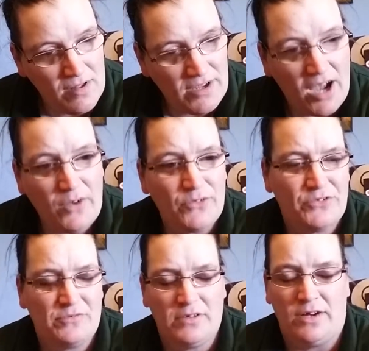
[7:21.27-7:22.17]

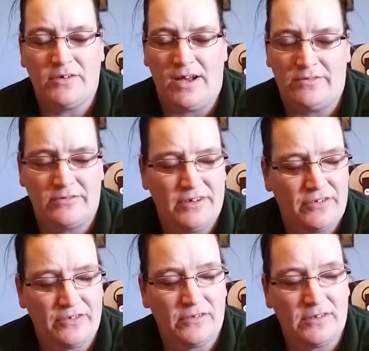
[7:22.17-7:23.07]

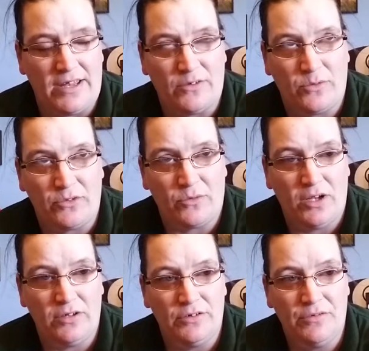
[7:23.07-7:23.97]
Calgren's latest one's
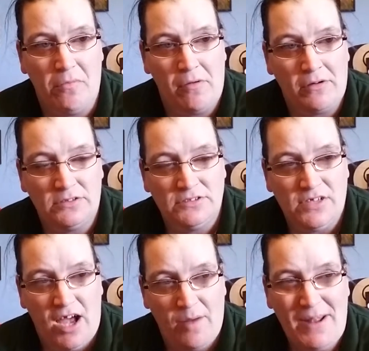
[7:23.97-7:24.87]
quite good.
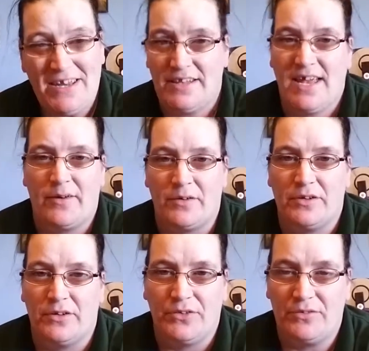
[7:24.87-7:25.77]
Anything Erin
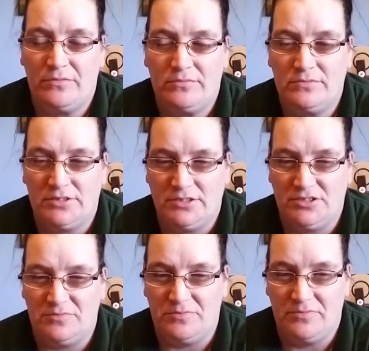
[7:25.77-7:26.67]
does,
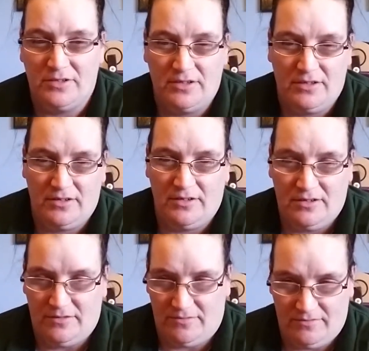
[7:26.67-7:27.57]
you know,
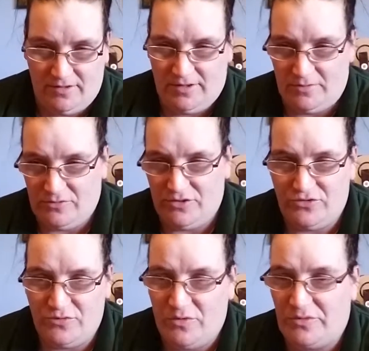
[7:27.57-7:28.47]

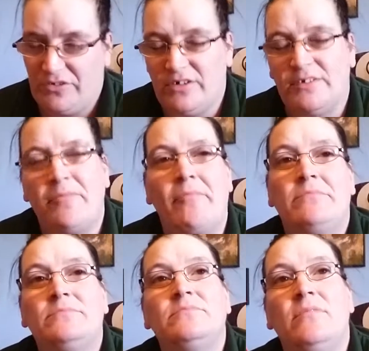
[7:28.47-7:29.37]
YouTube viewers can.
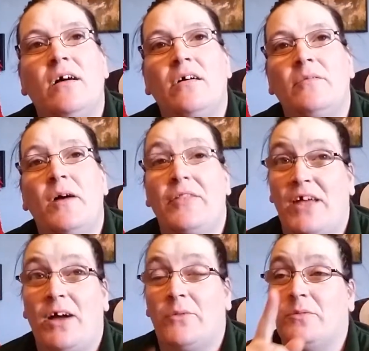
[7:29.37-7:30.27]

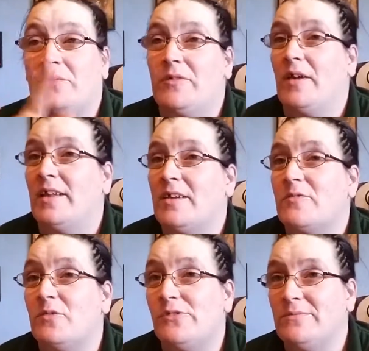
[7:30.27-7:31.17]
That I will provide a link
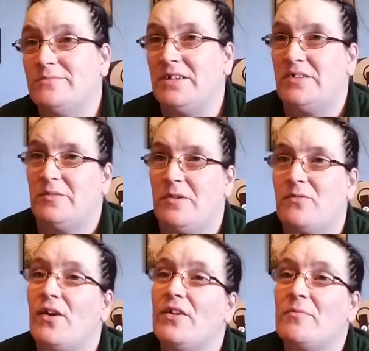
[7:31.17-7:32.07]
for because he's my
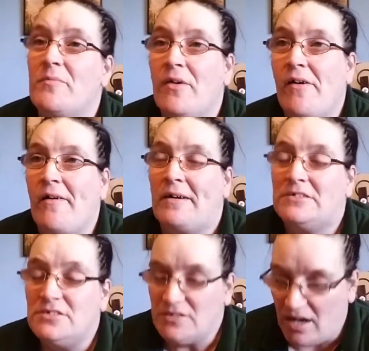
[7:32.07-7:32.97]
friend.
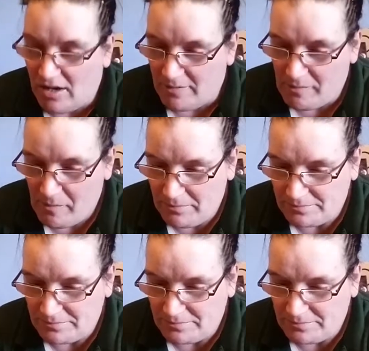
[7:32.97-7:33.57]
One